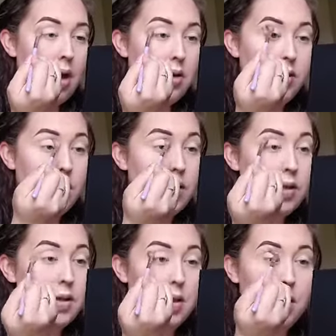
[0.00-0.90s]
And
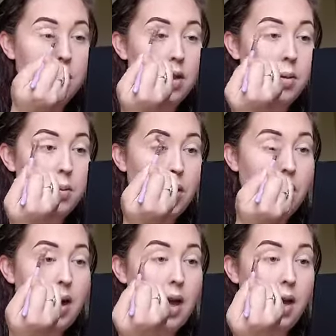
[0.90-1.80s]
just
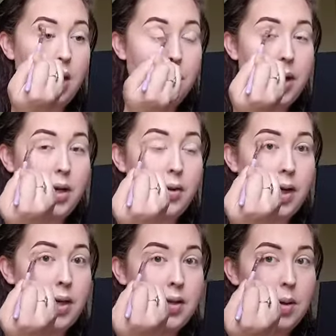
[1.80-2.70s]
put that in my
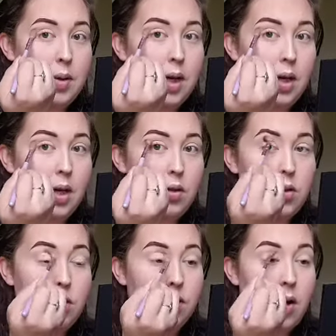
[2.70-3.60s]
crease. I'm not going to go
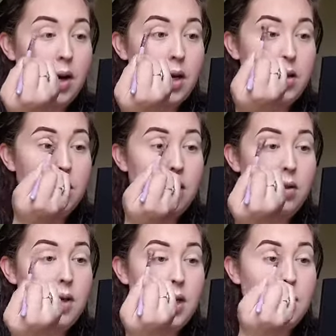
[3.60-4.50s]
too far into
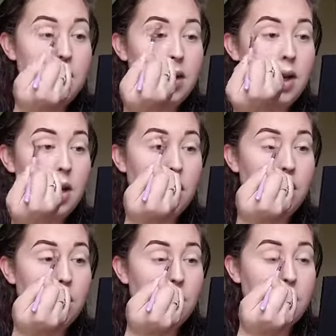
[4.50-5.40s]
the crease. I'm not
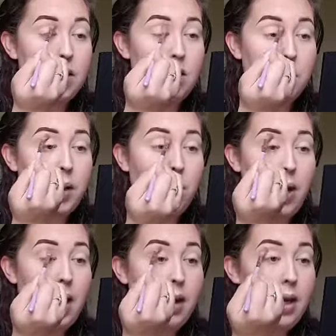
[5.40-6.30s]
going to do my
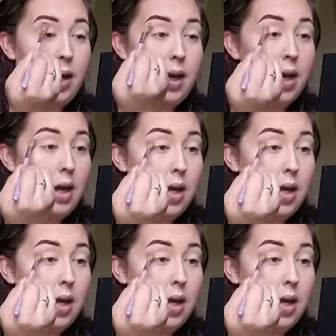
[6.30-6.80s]
whole eyelid.